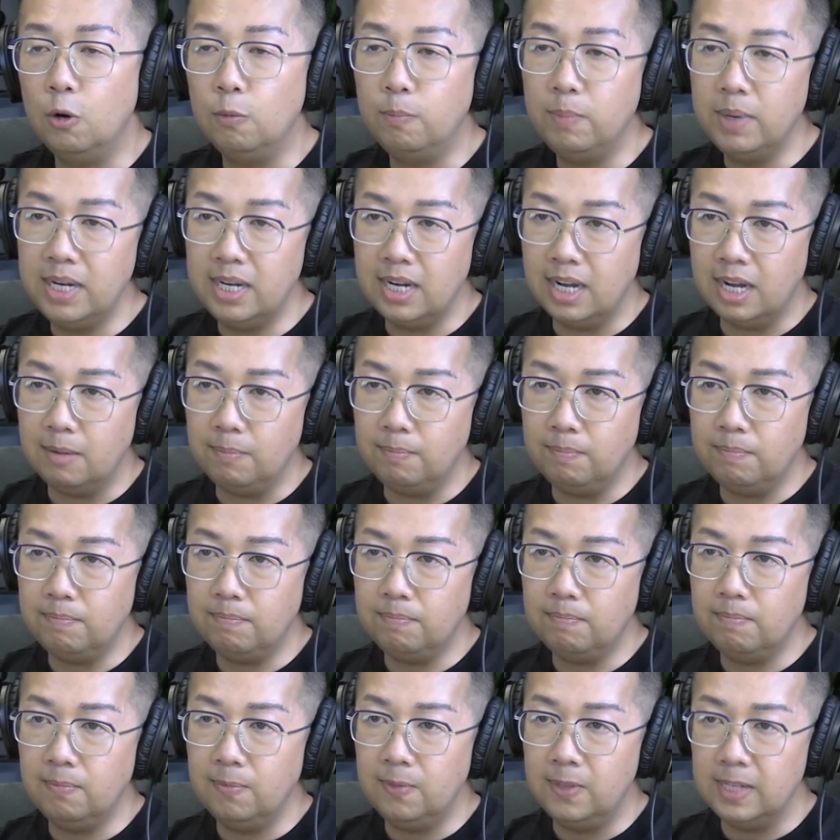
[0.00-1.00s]
It opened
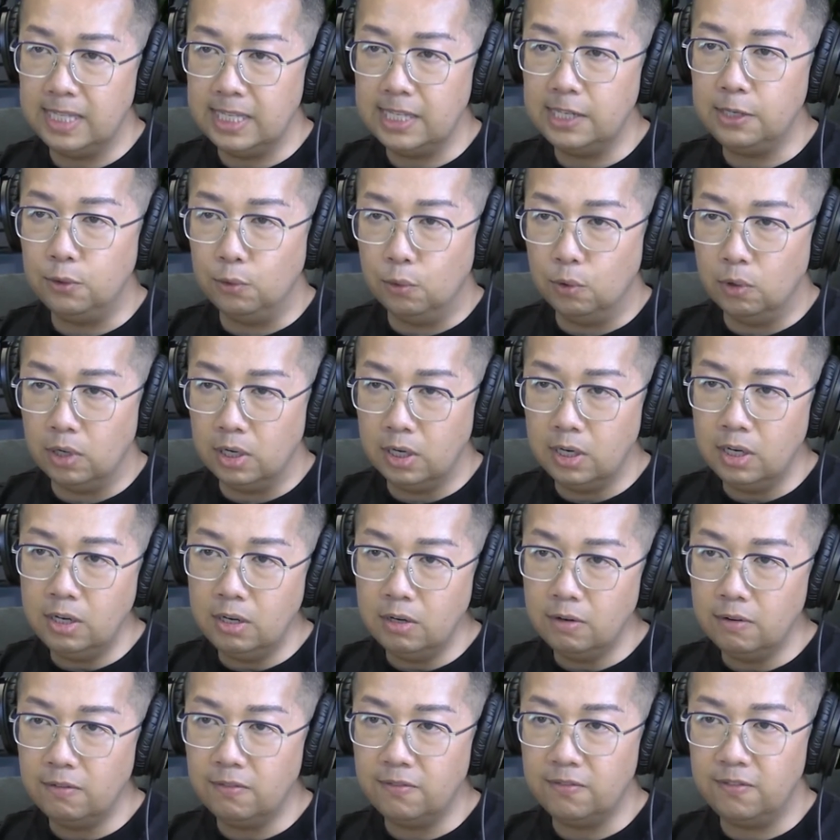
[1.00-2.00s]
up this
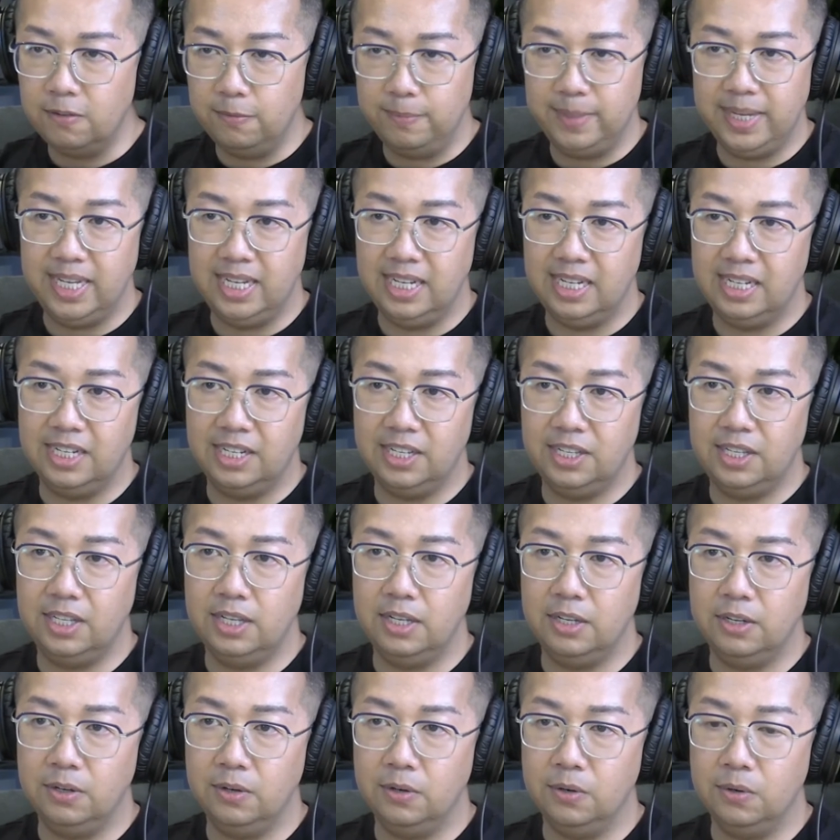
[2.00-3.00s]
door for me
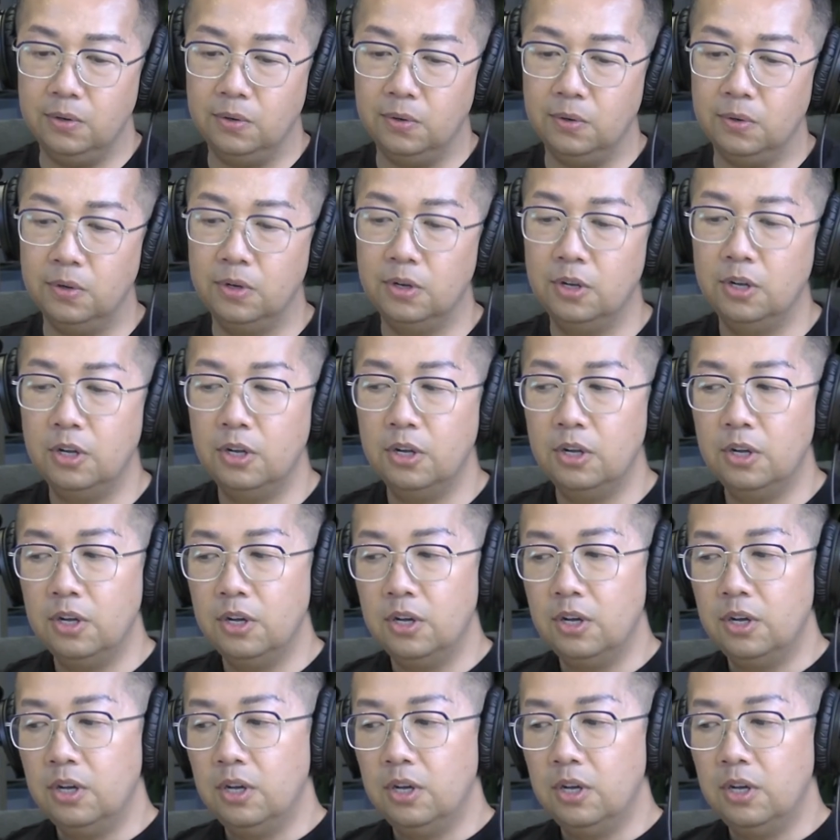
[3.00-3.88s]
to